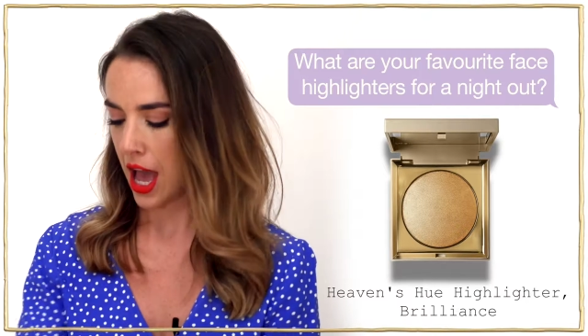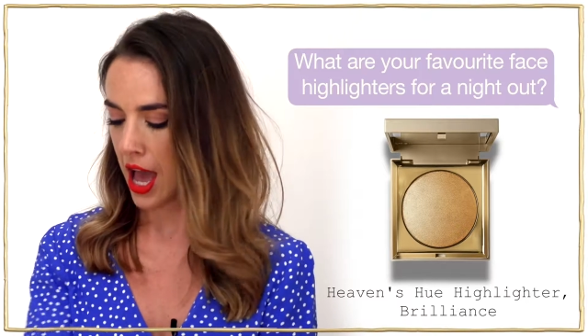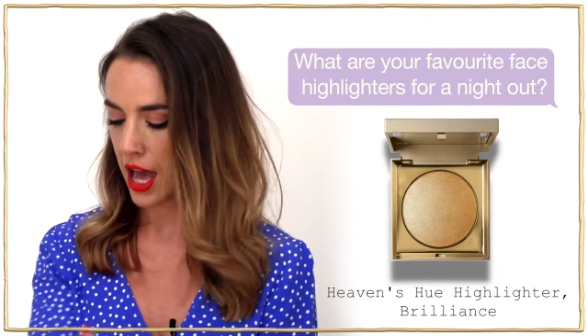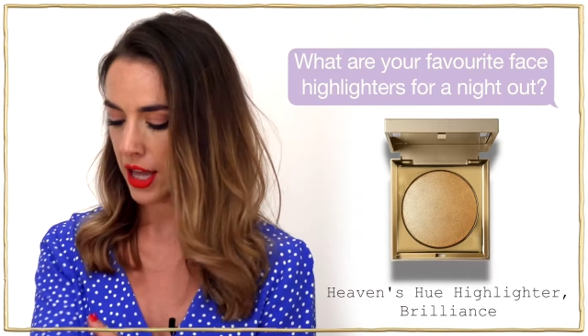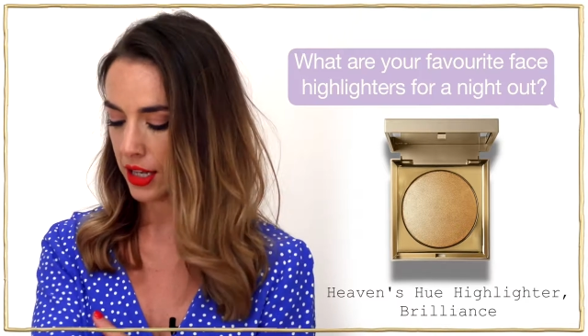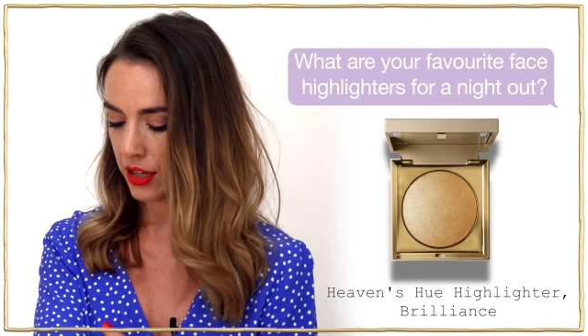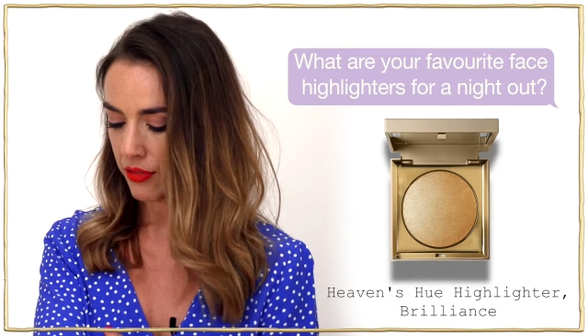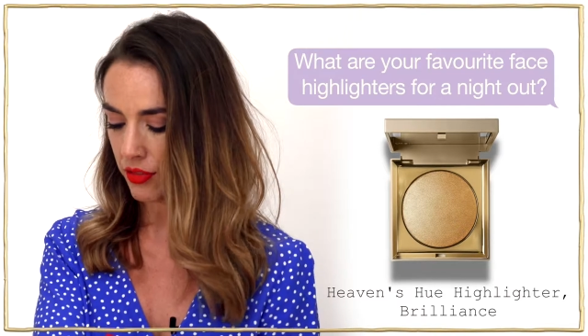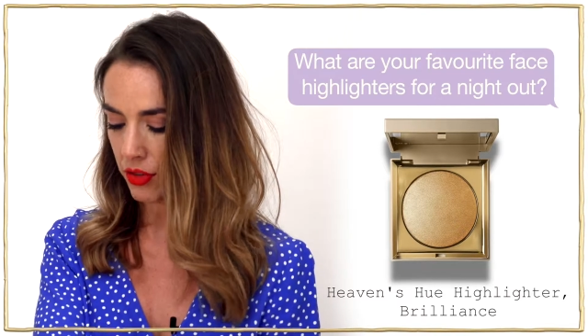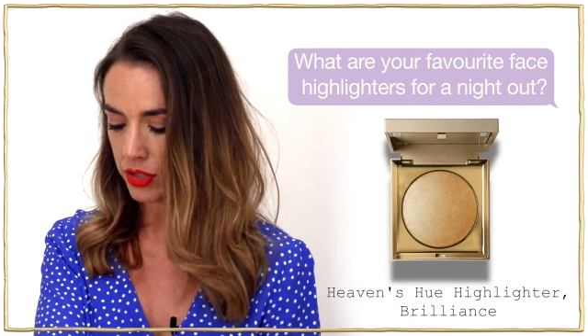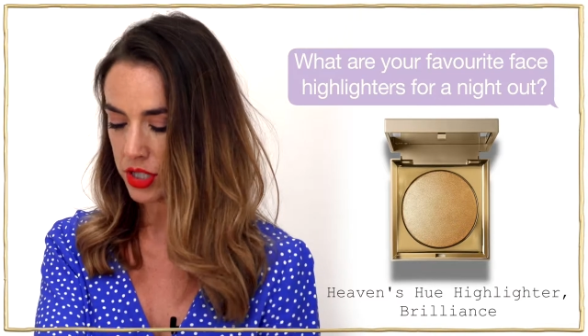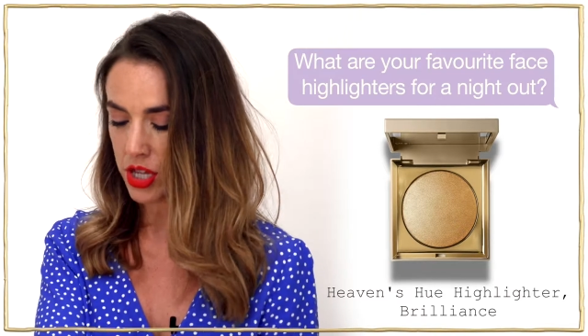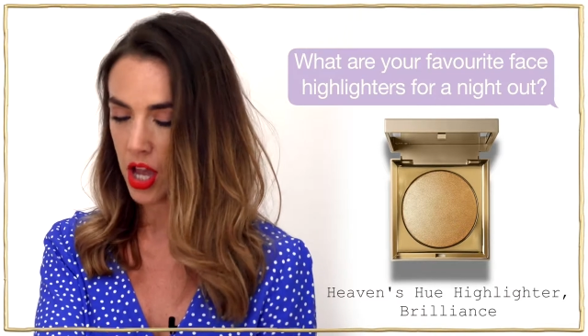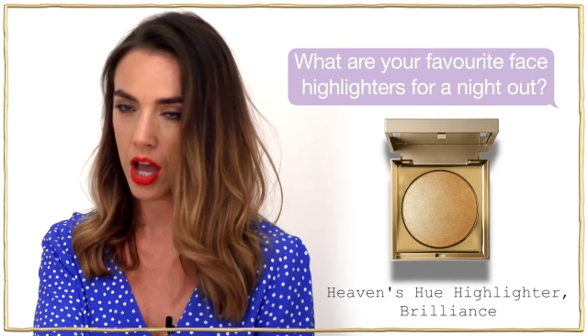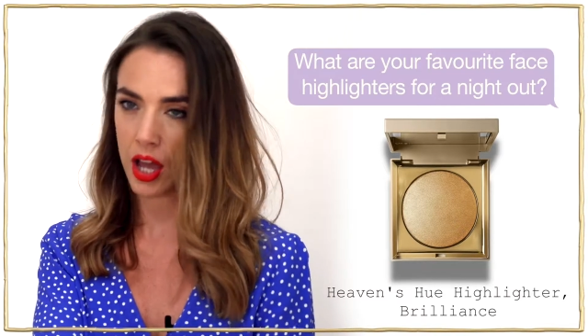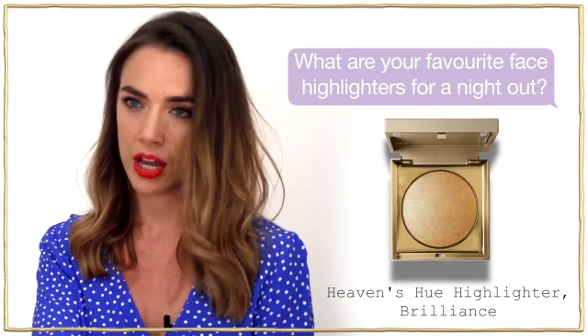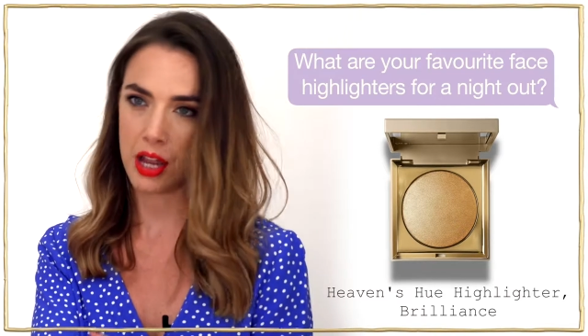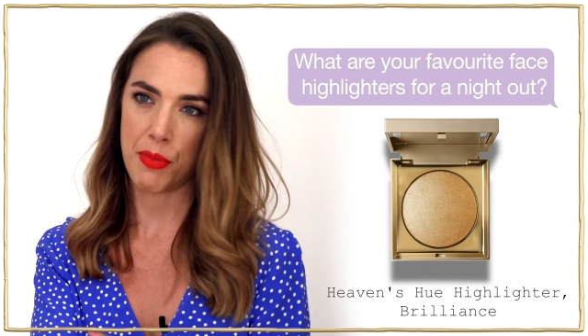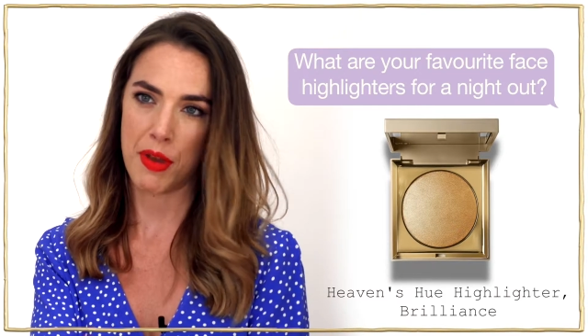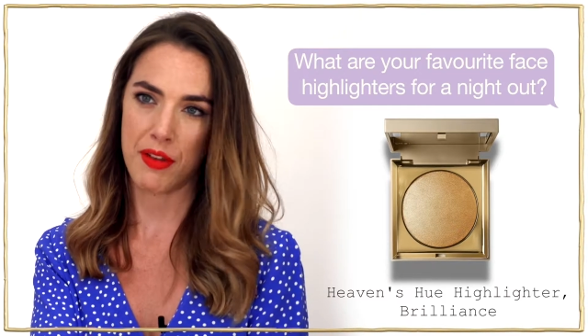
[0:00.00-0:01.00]
and I've got a
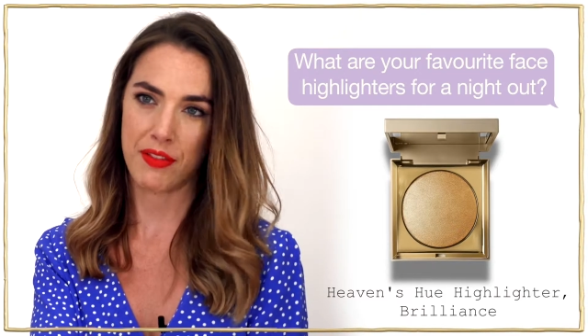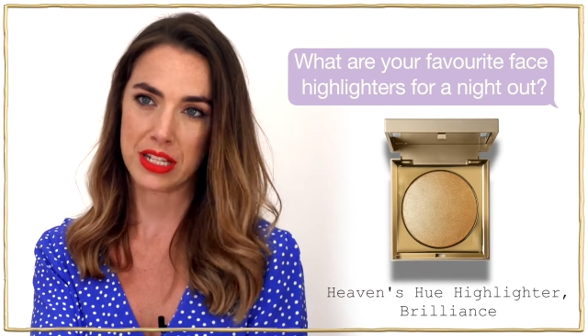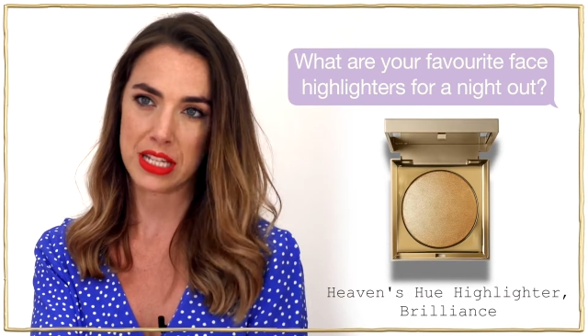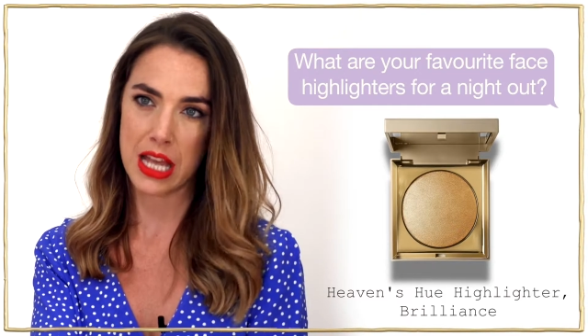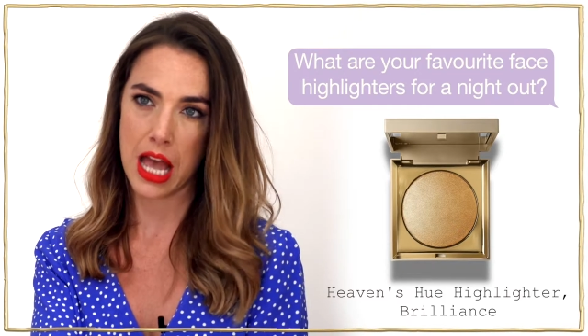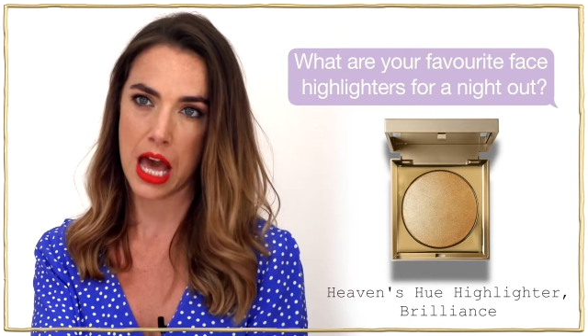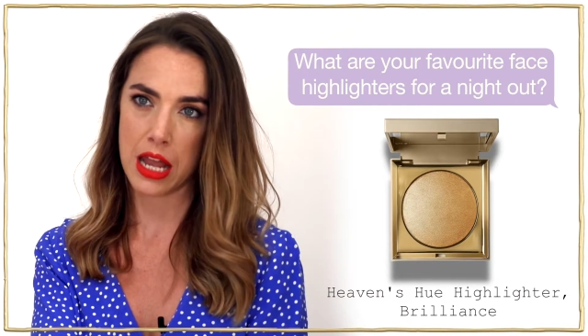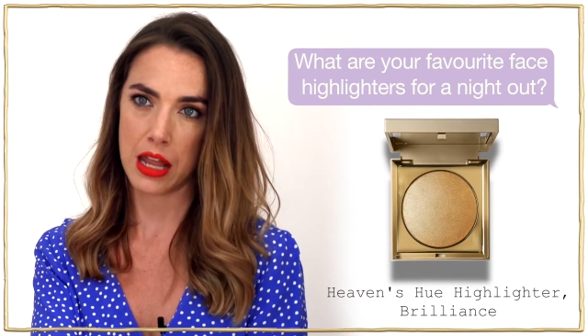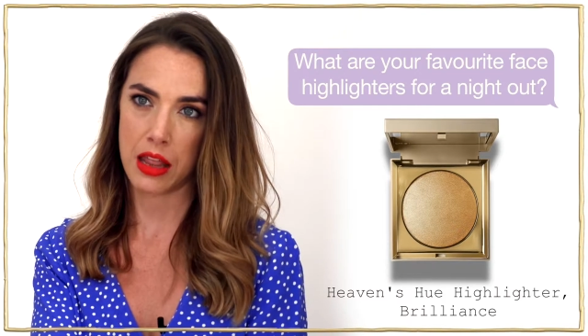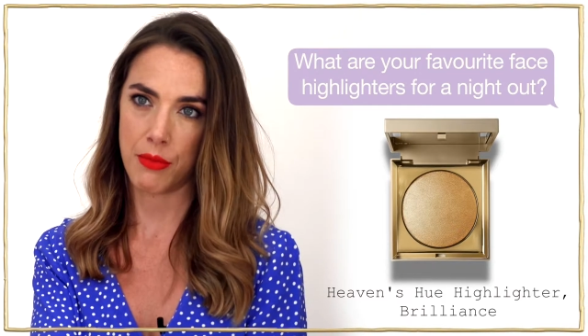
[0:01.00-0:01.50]
tiny bit of a tan